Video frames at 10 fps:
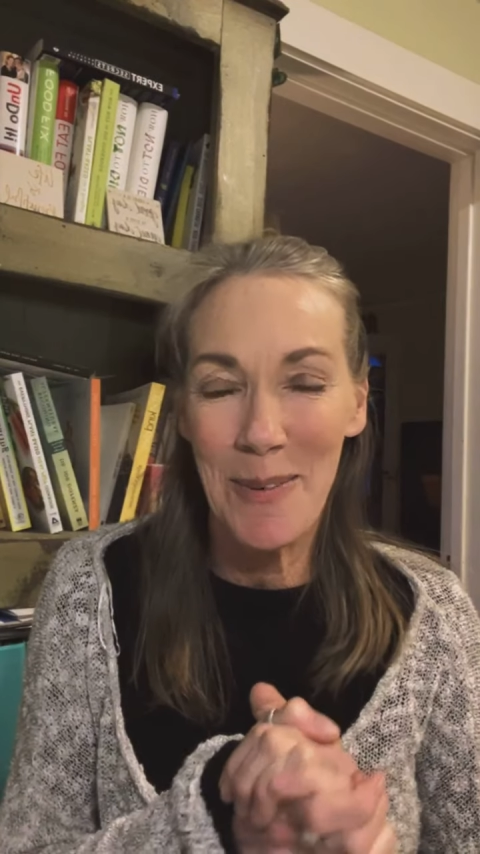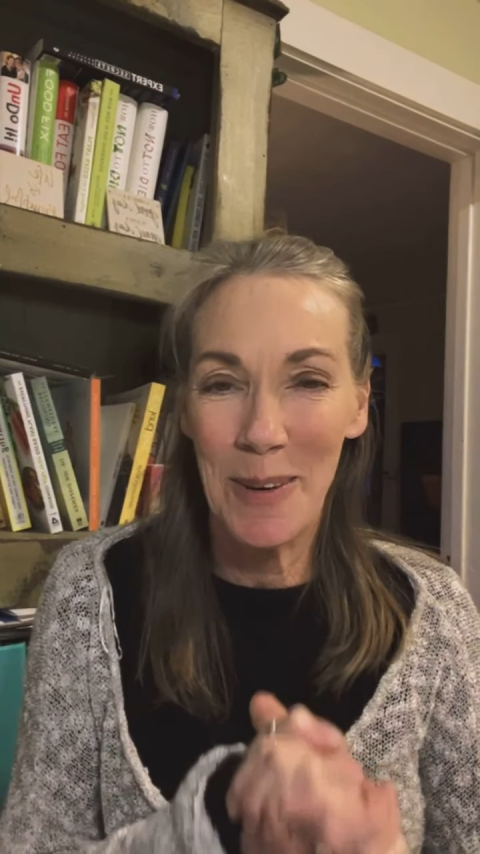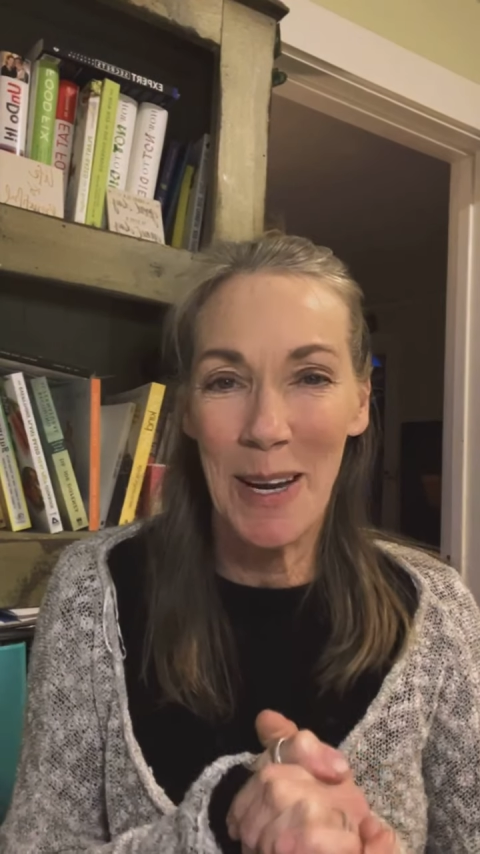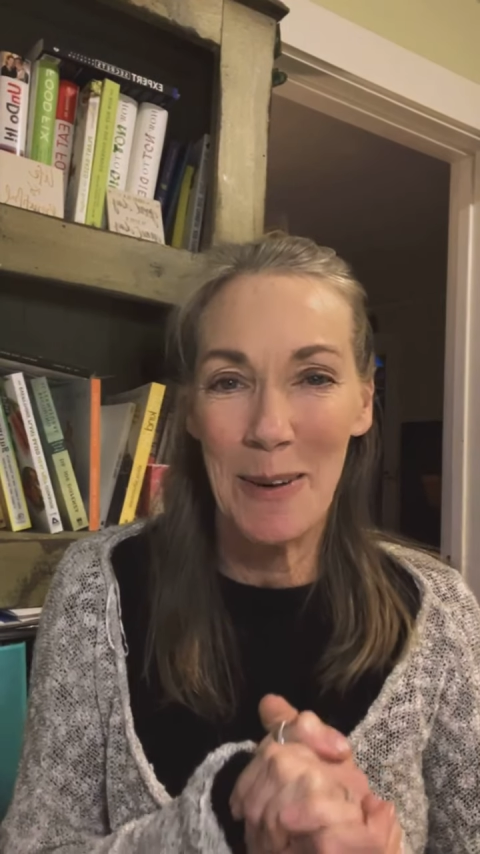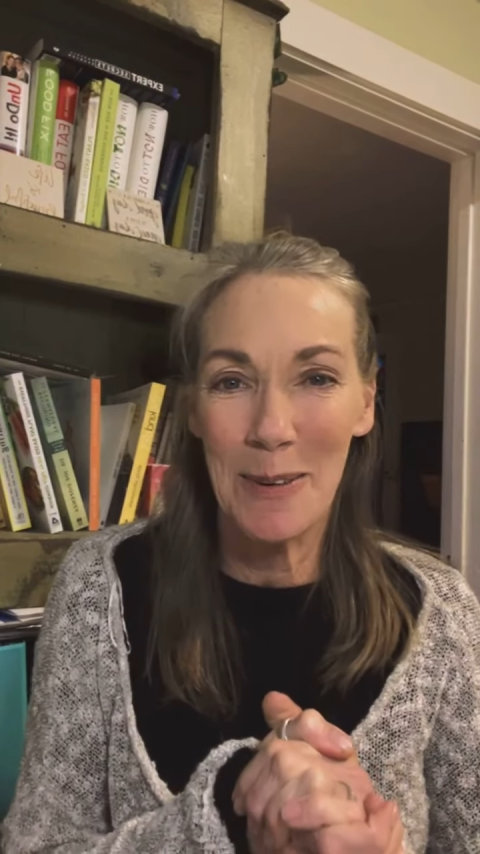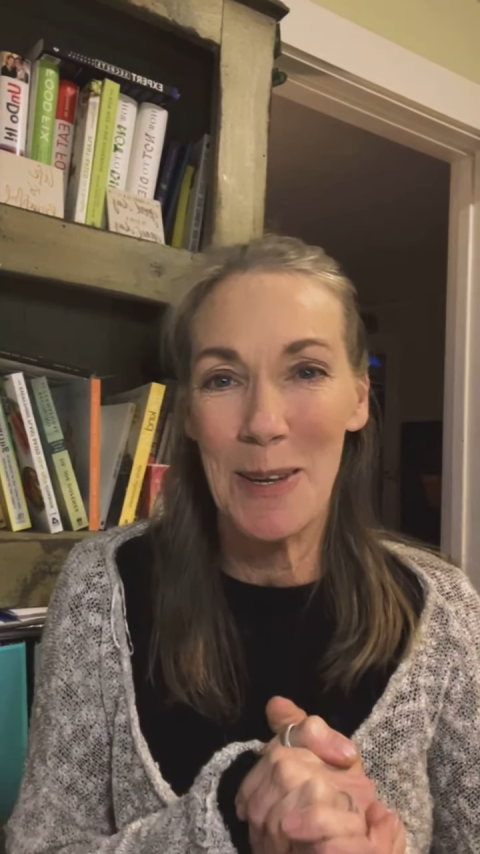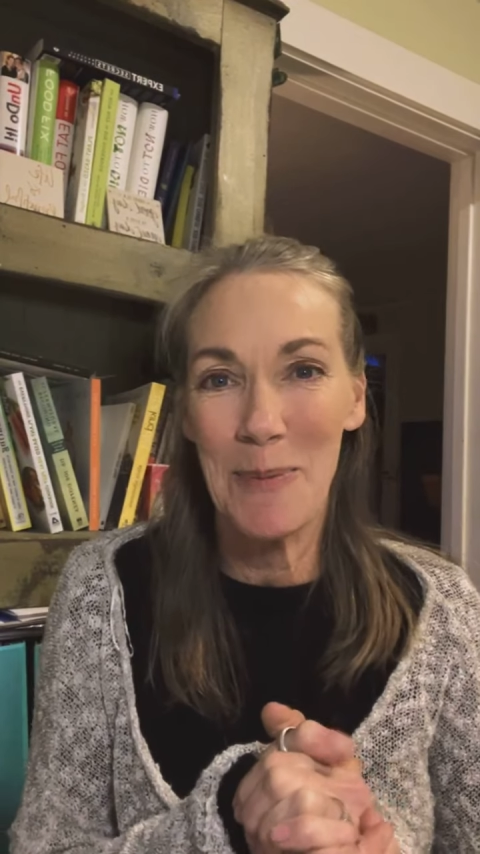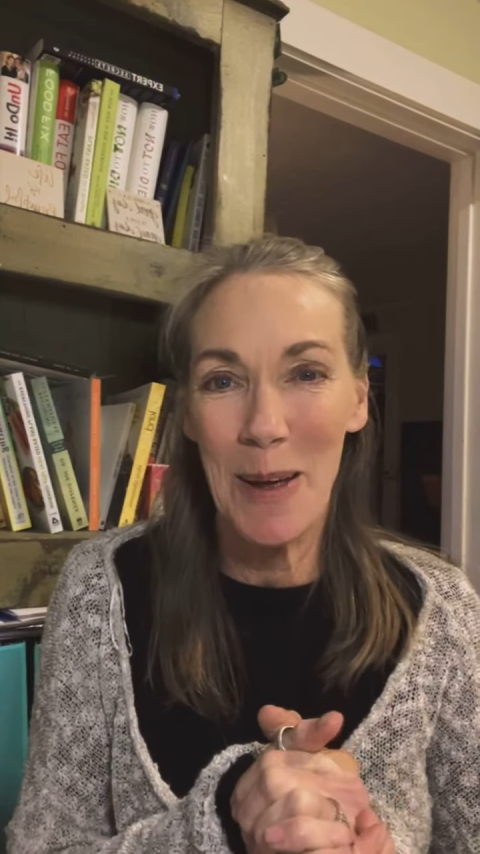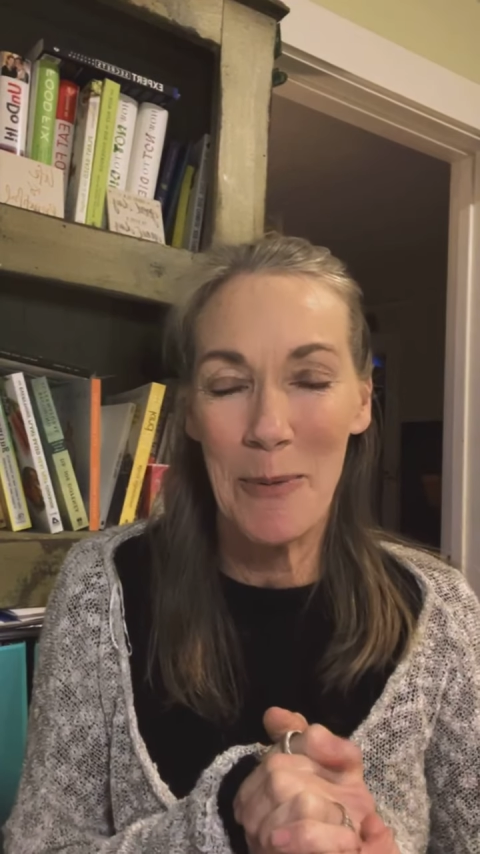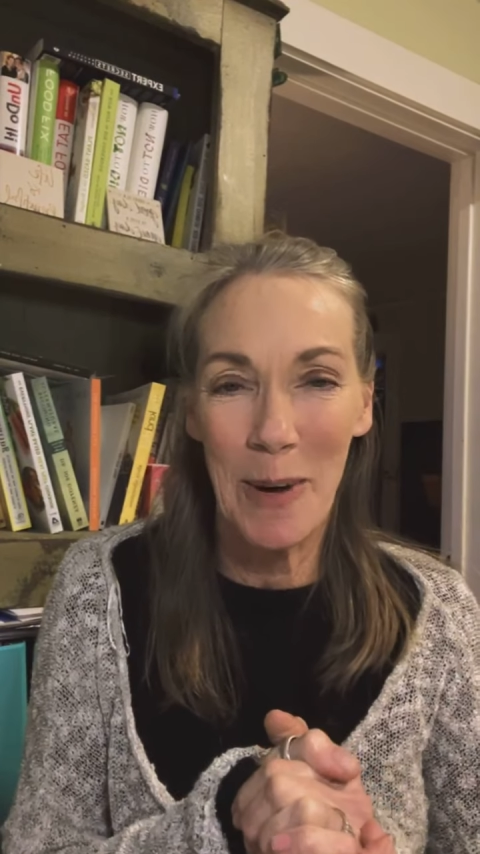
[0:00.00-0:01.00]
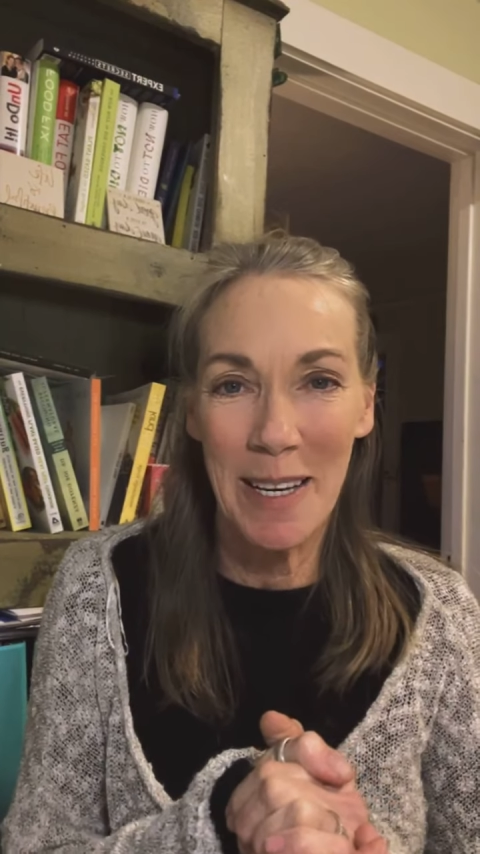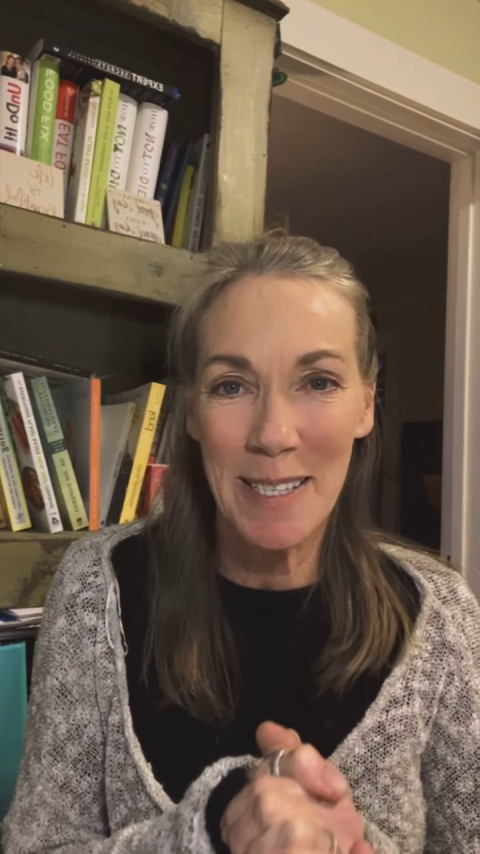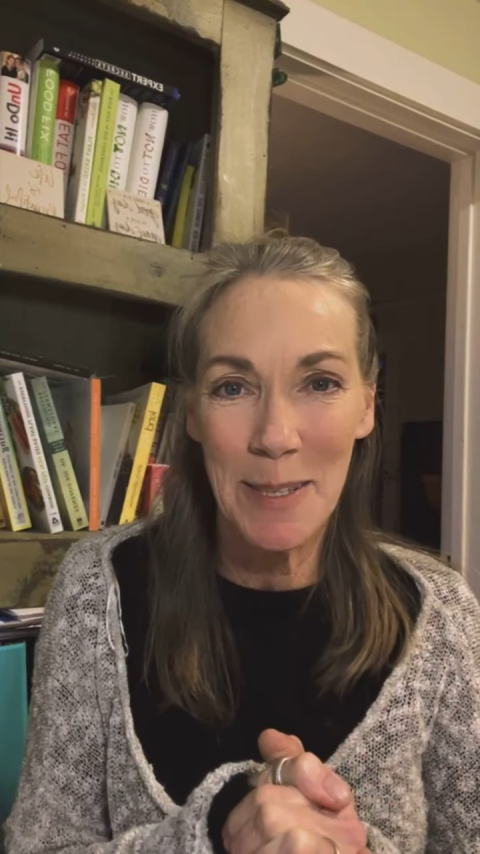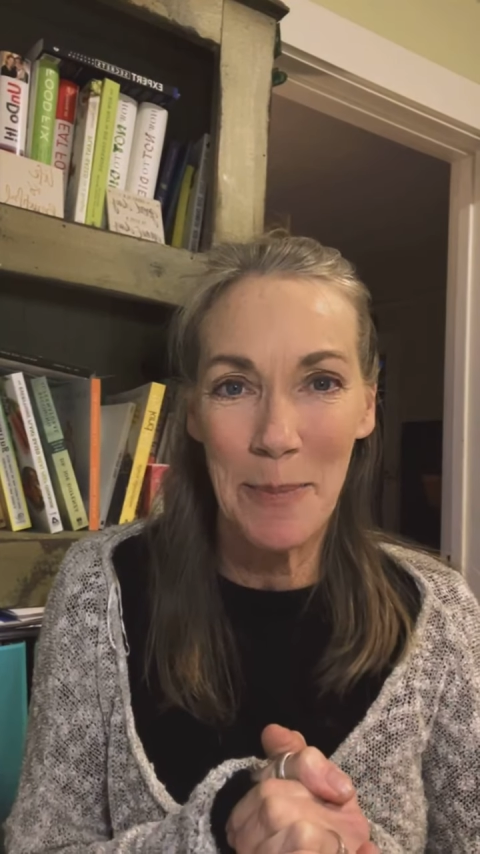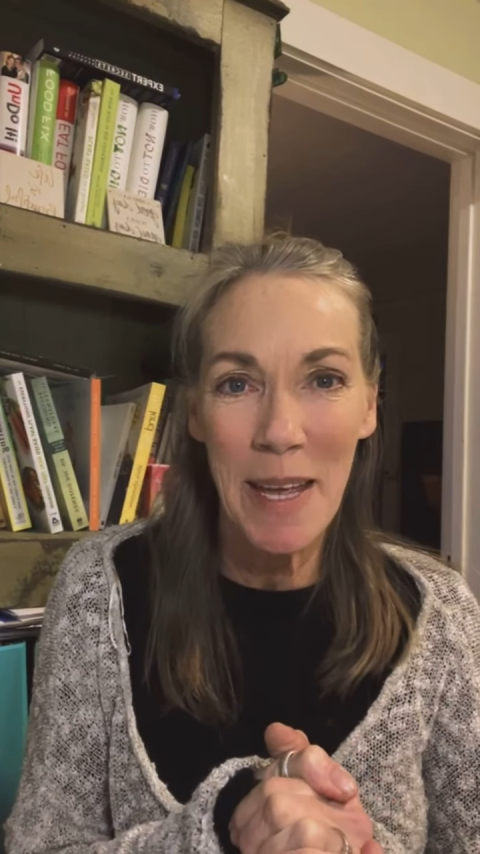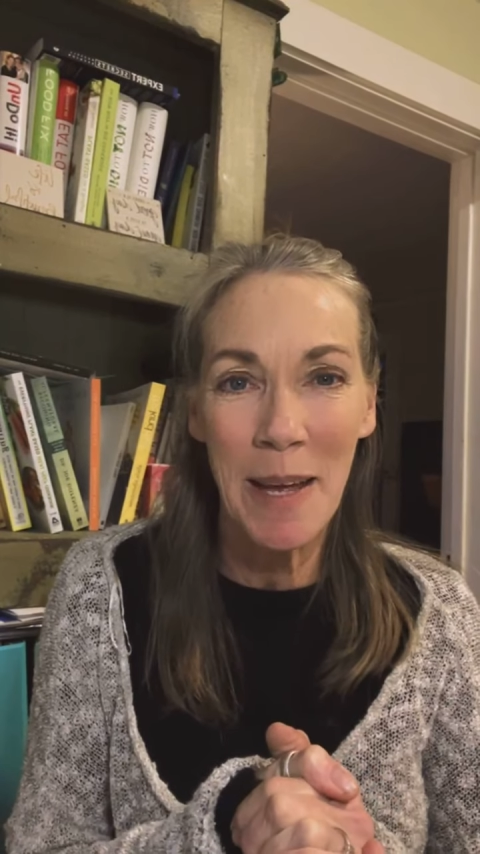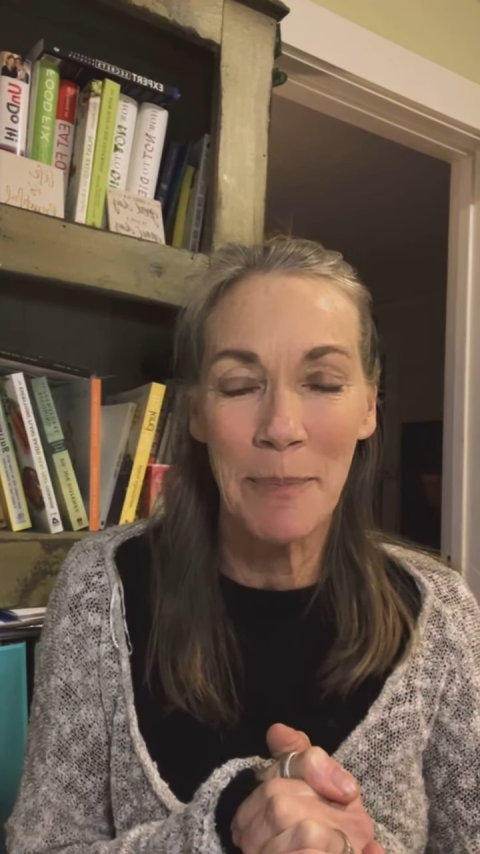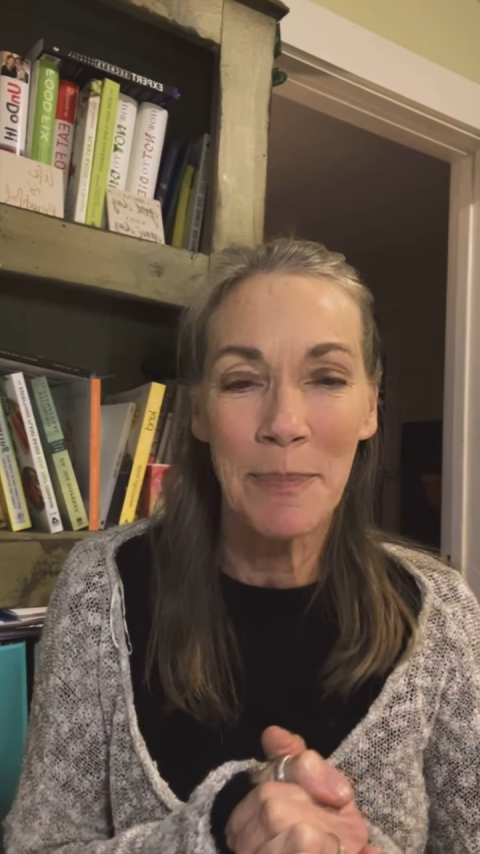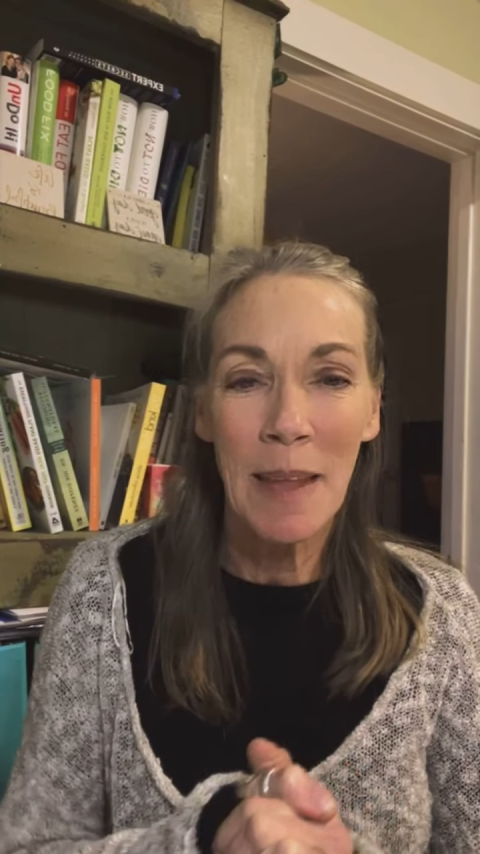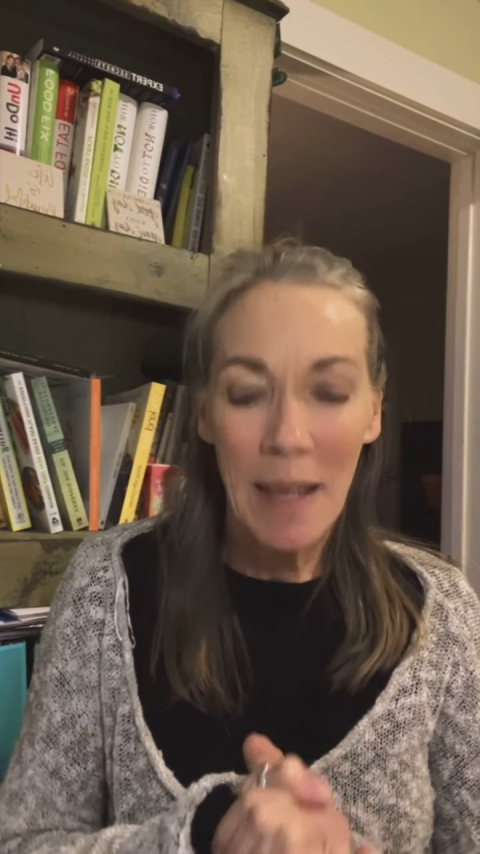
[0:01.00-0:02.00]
whatever you might want it to be.